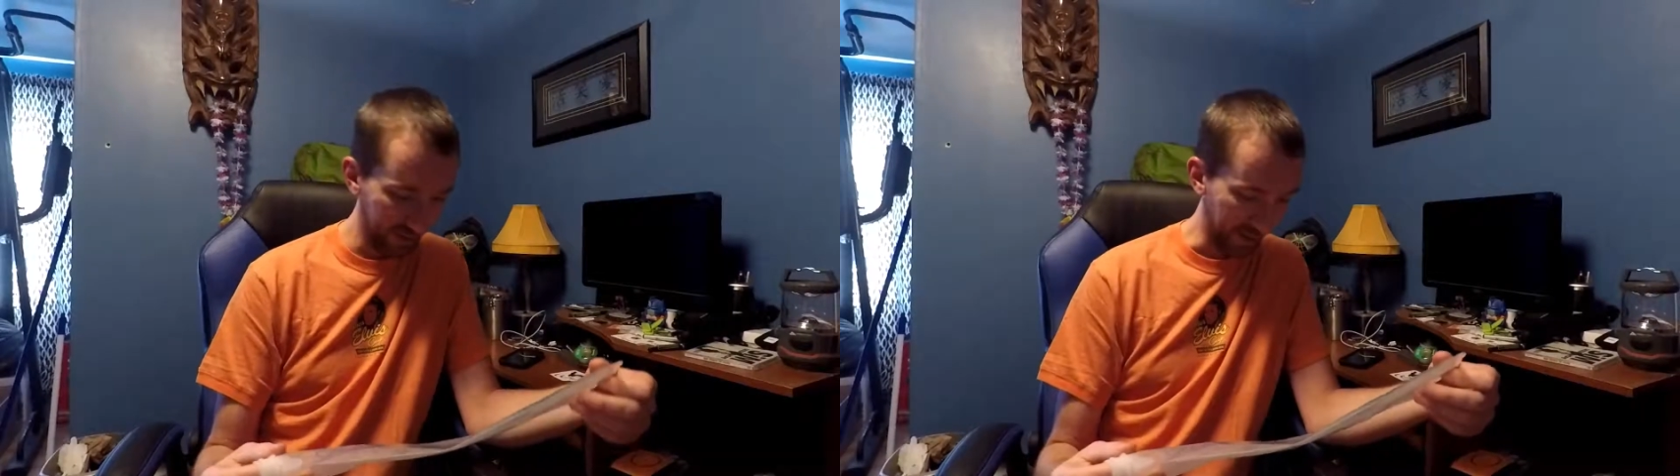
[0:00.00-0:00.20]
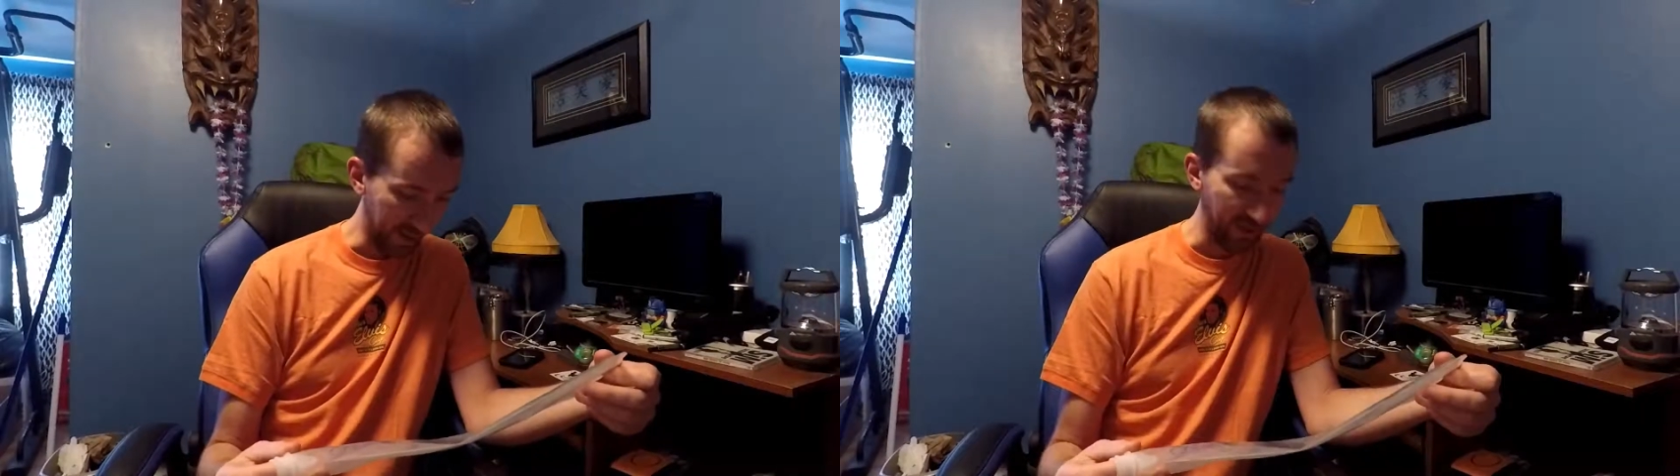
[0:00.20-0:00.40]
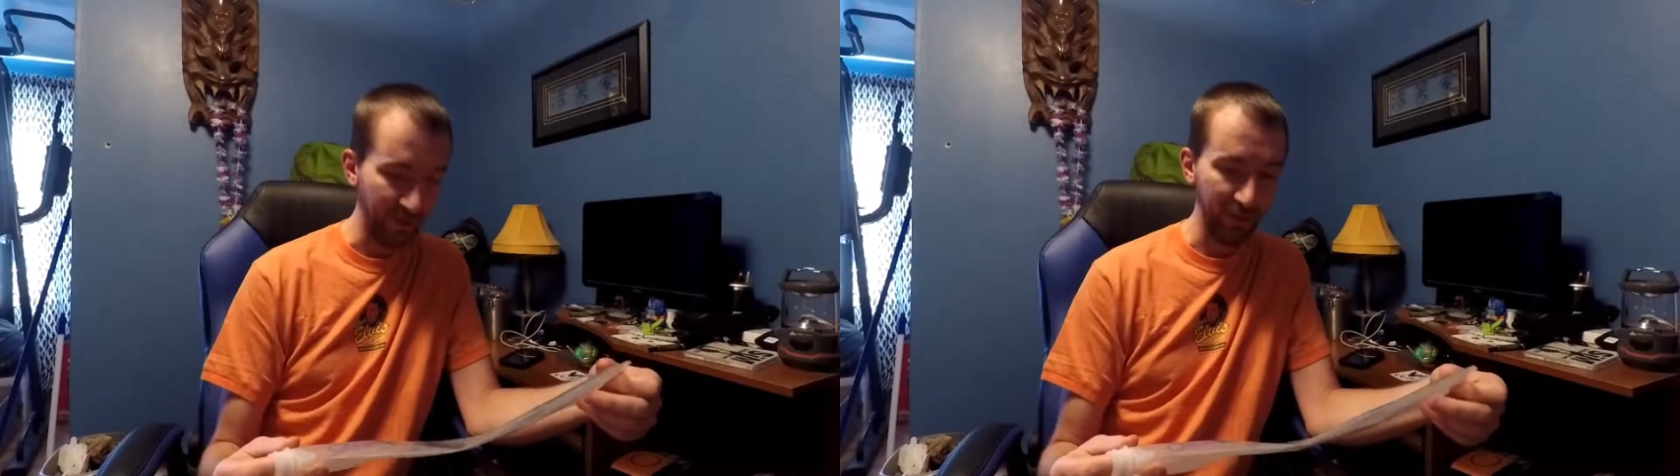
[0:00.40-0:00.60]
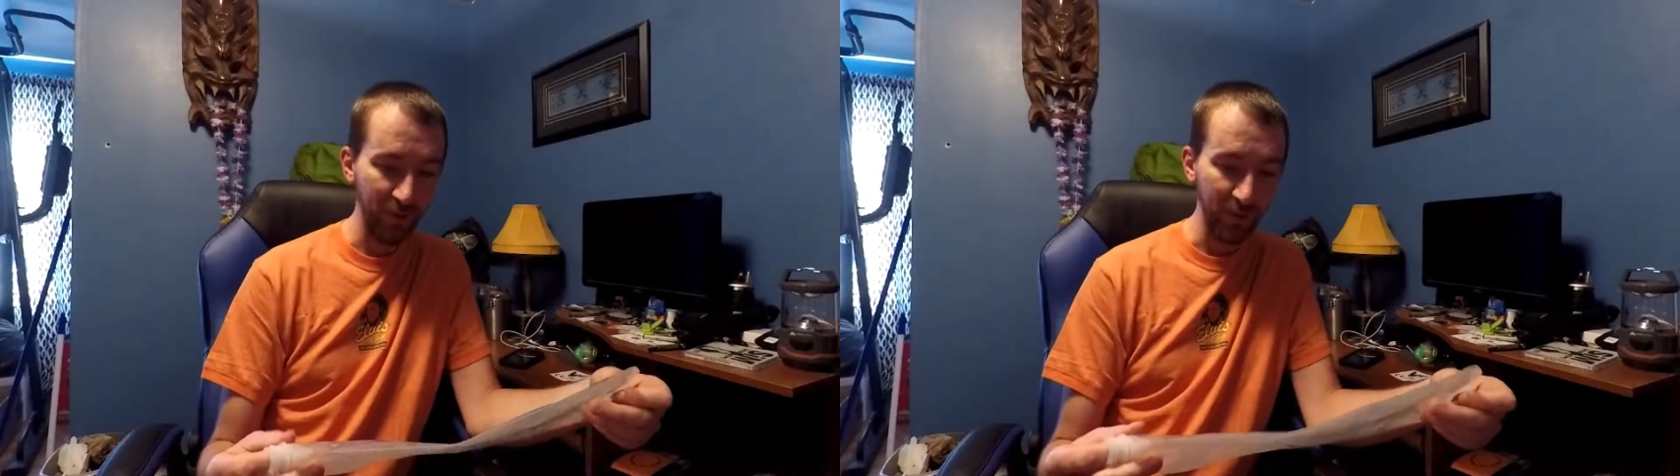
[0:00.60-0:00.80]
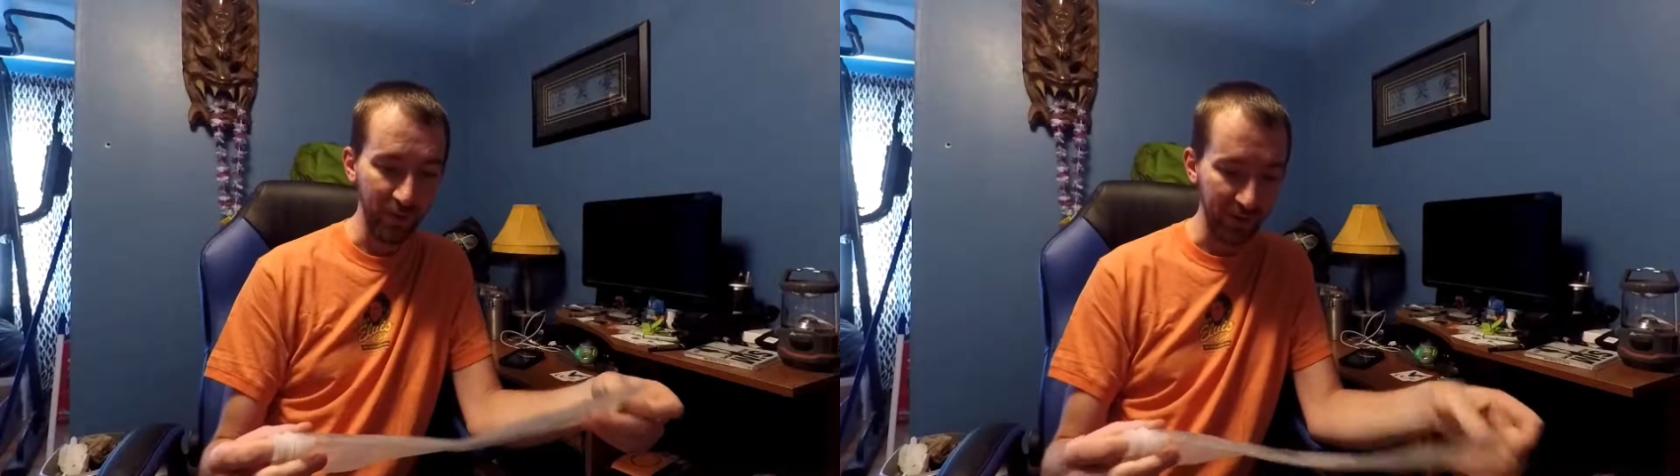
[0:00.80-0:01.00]
I can
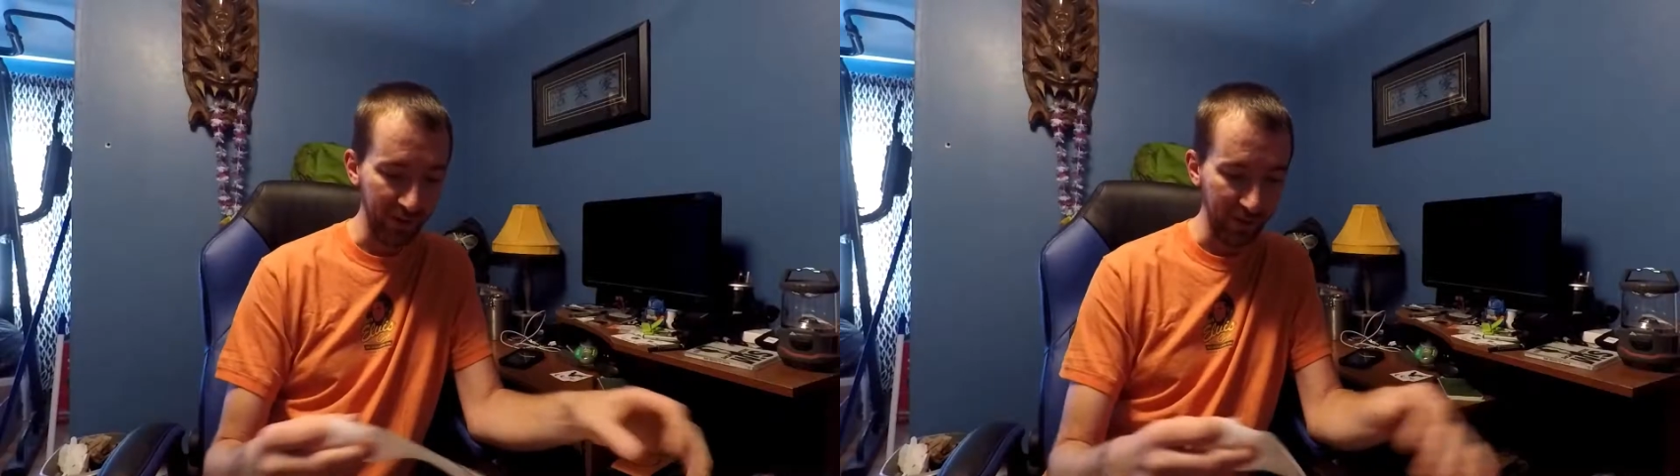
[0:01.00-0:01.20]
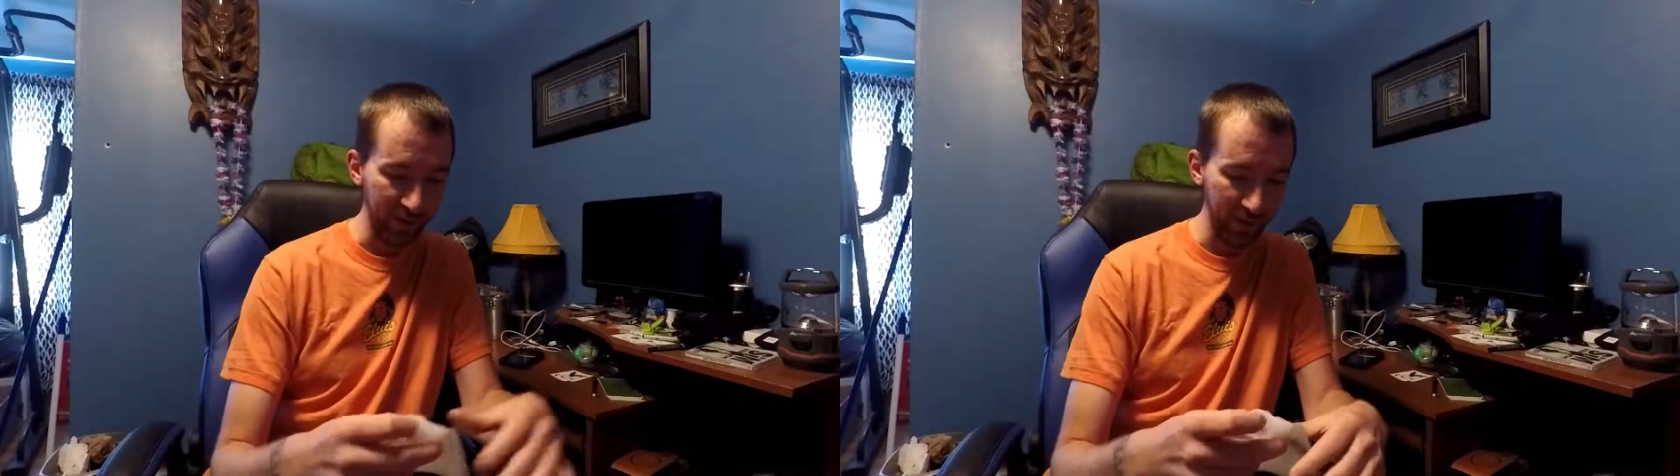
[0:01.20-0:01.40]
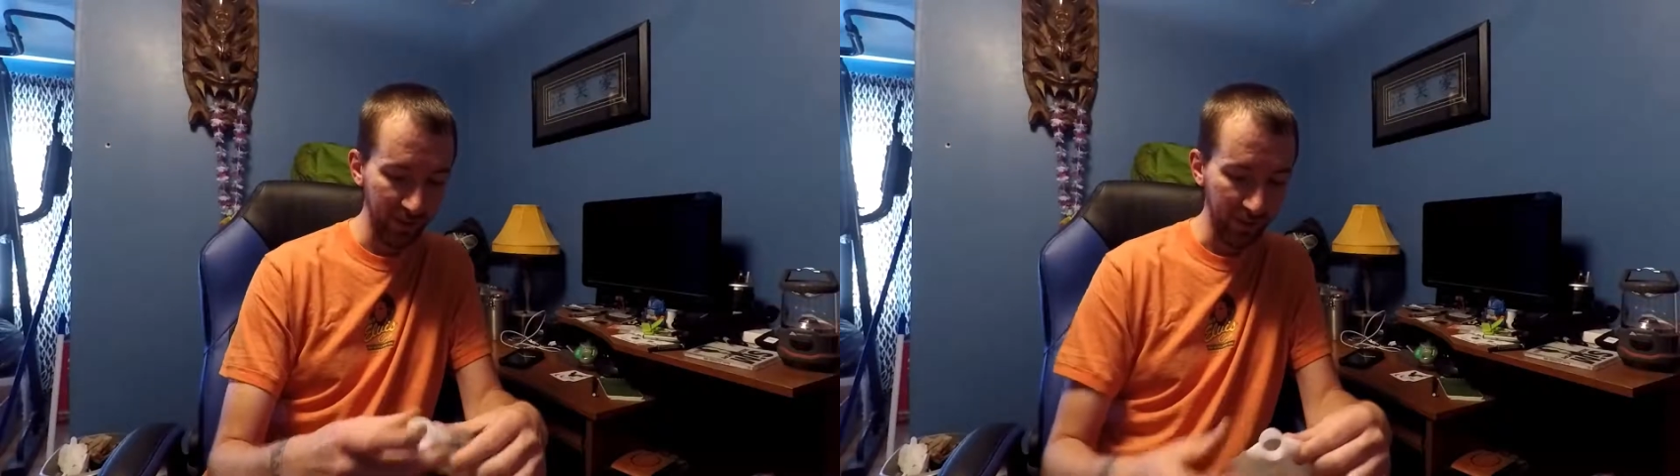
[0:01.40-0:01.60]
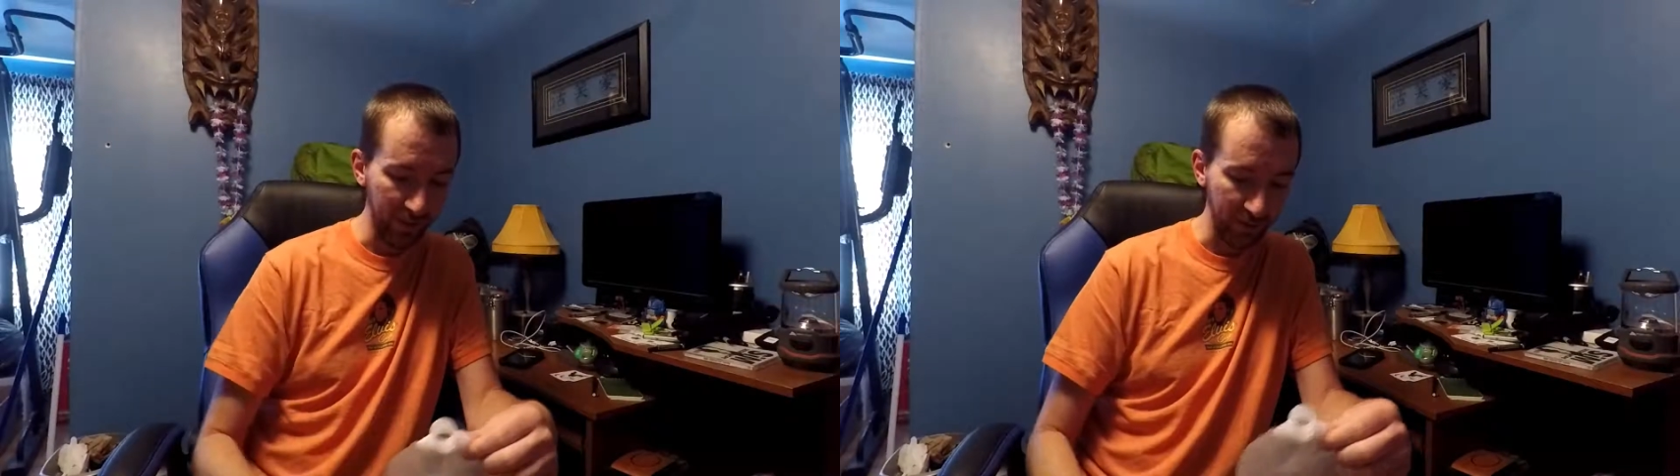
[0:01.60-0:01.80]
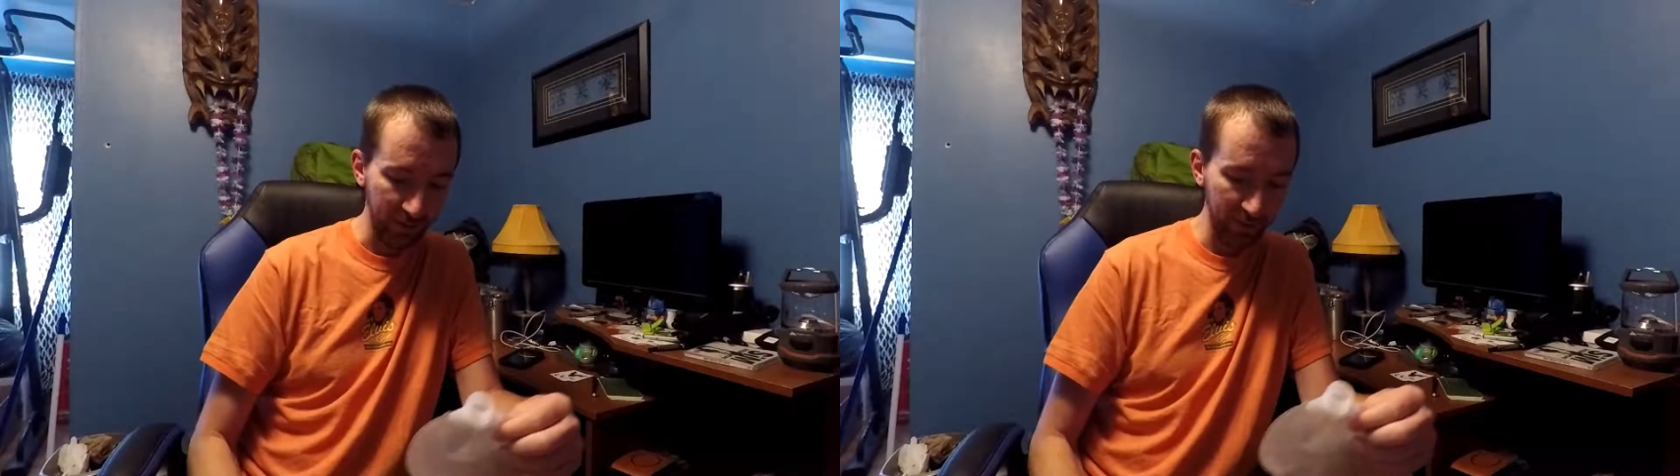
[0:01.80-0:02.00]
do with it
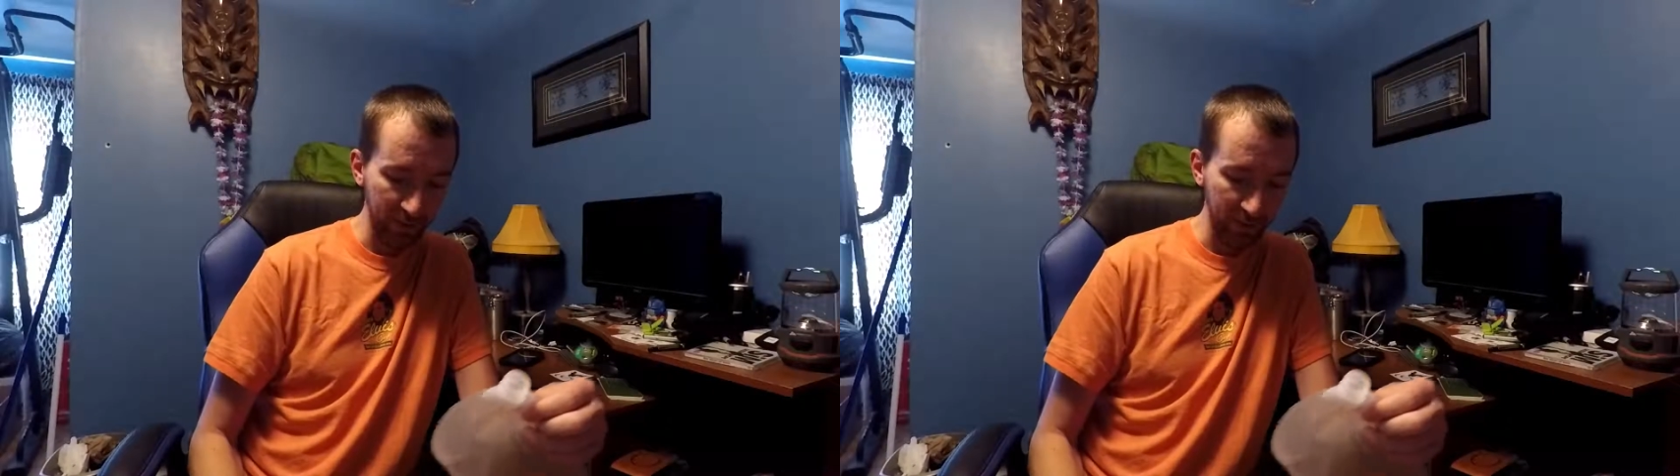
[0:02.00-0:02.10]
is